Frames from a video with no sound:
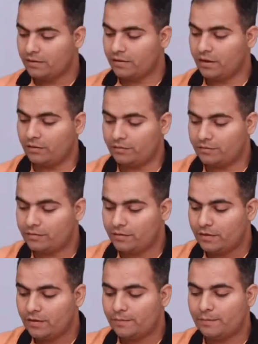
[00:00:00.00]
Now
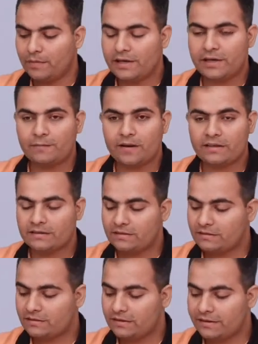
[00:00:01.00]
multiply
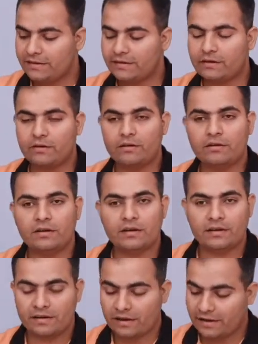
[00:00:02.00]
this z on
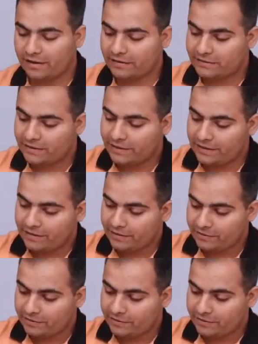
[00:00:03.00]
right hand side.